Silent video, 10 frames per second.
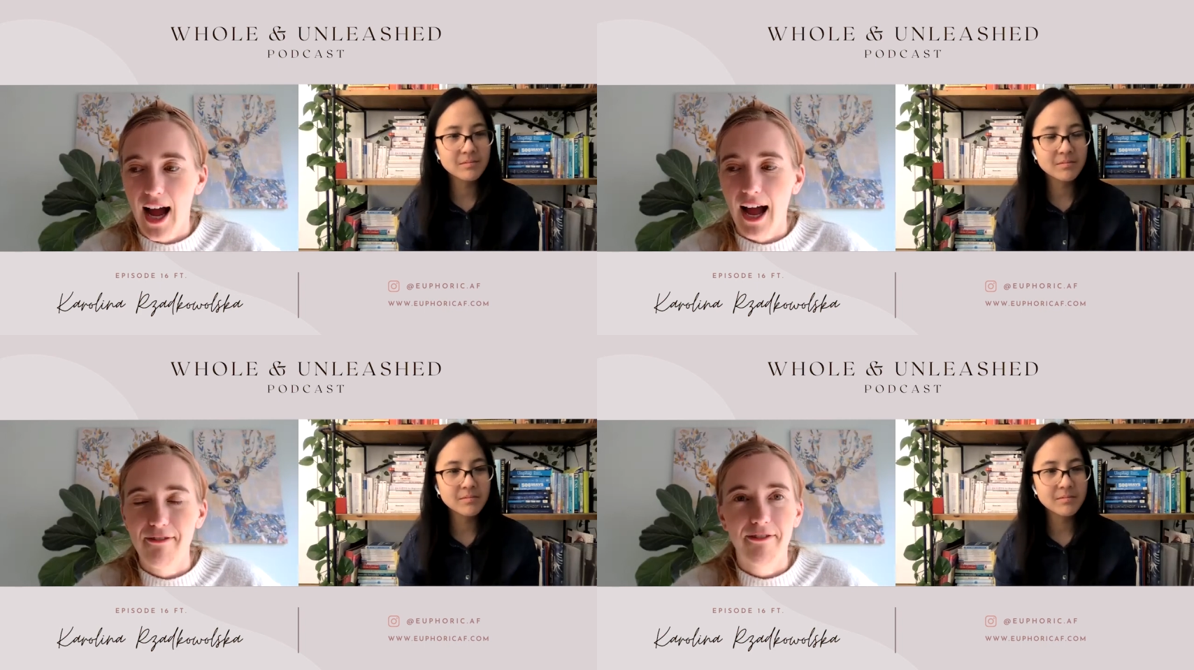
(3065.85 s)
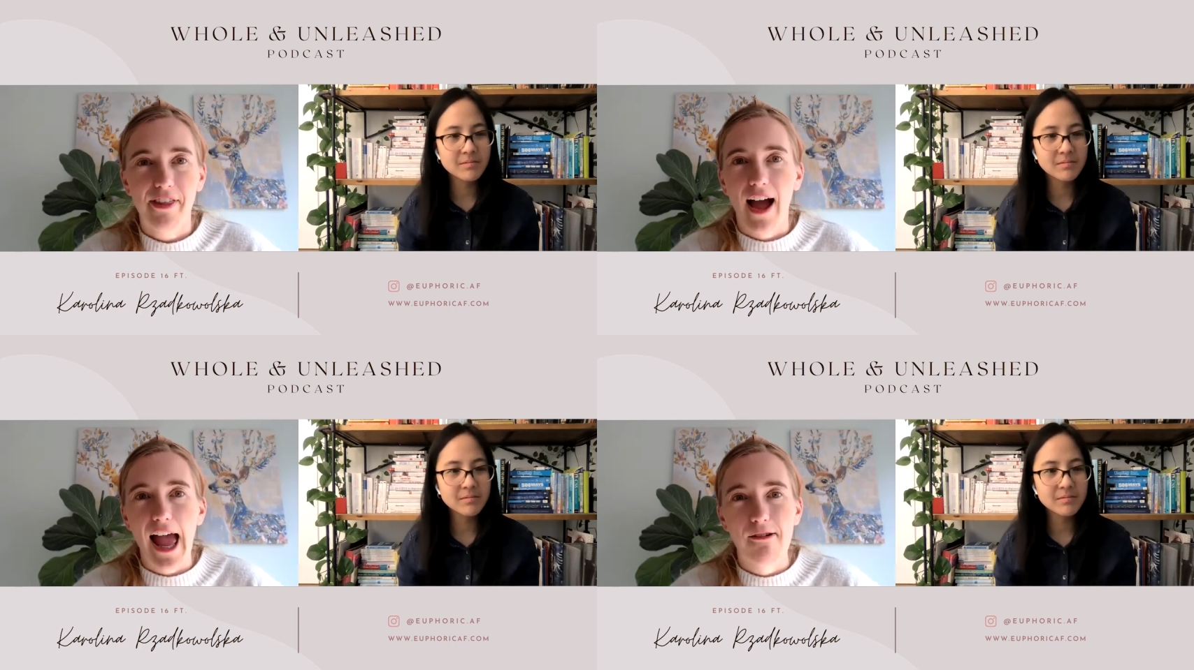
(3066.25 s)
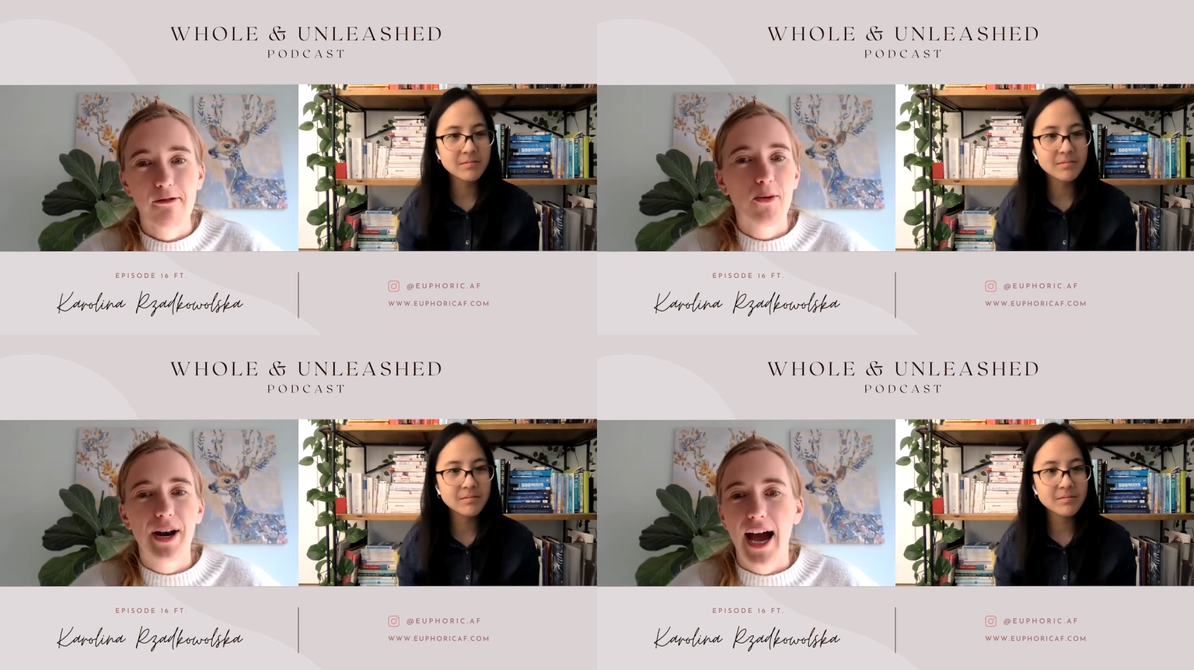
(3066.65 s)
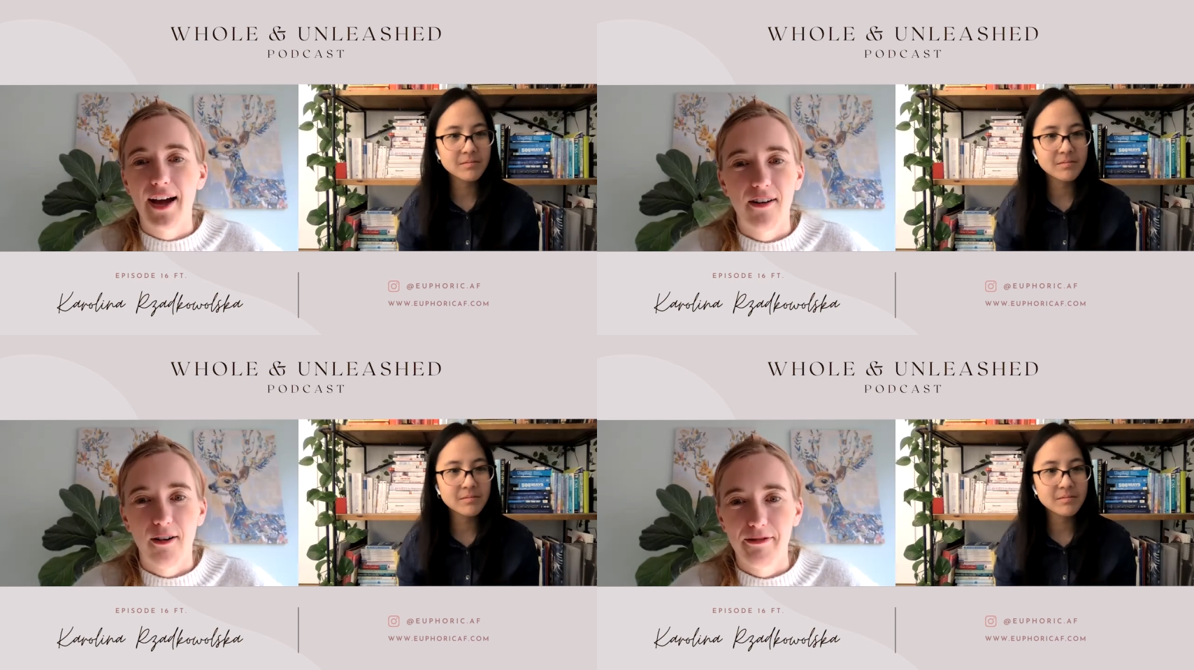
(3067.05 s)
Speaker 1: I thought everyone
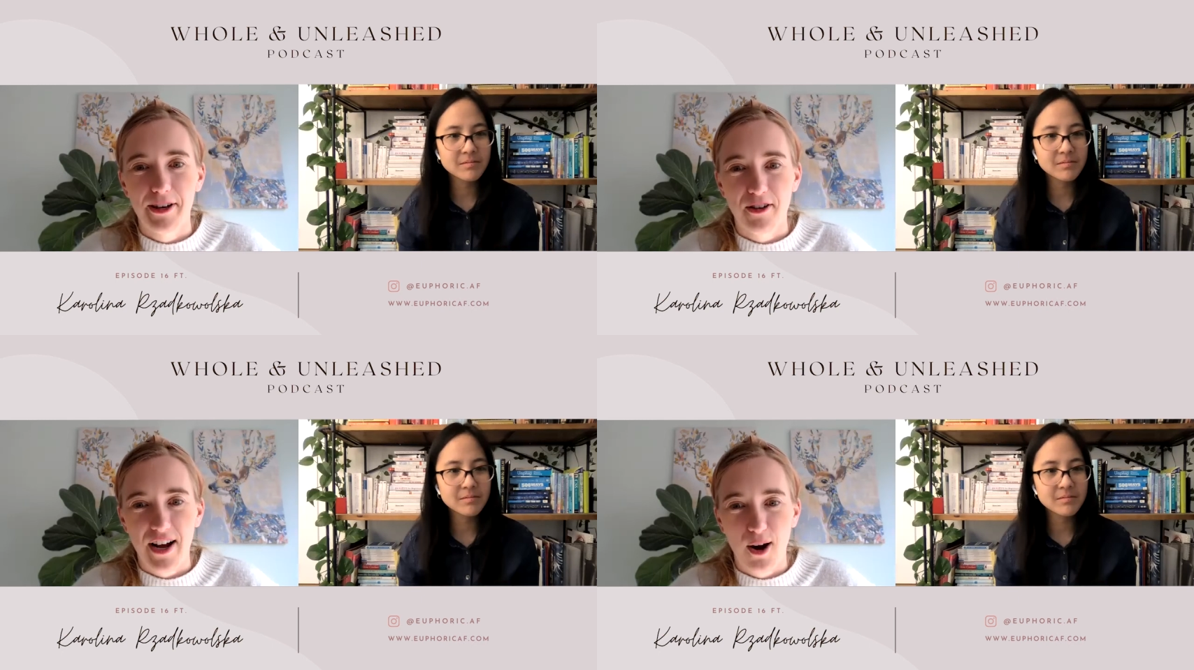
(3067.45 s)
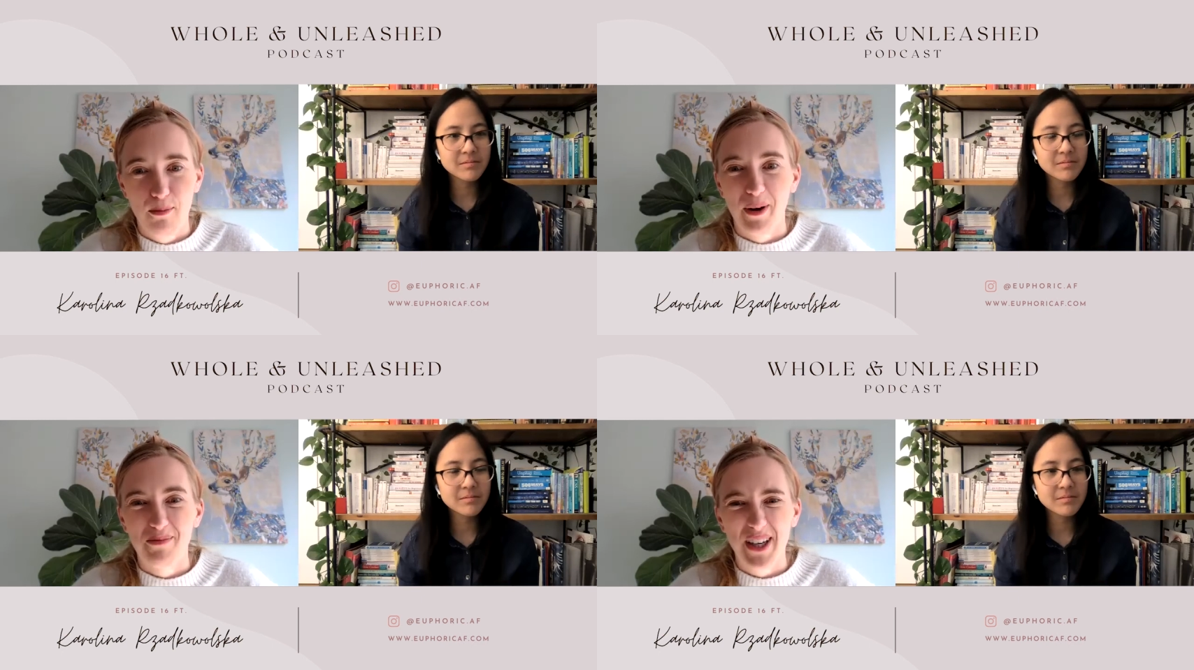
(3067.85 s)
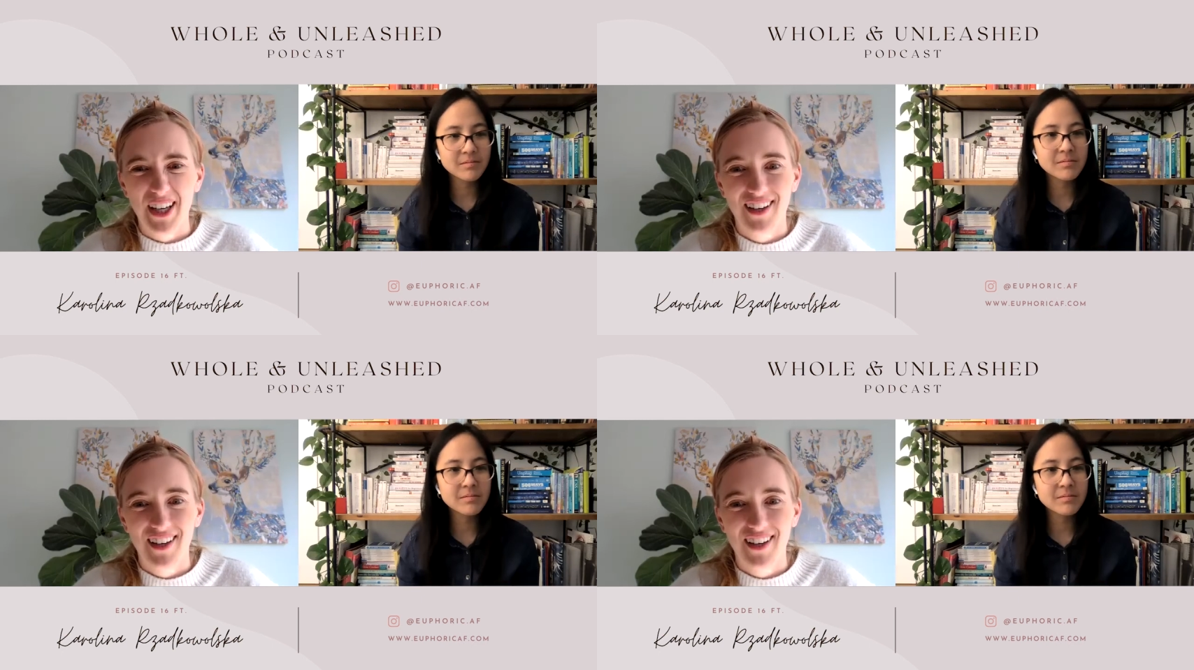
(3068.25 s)
had it all figured out but me.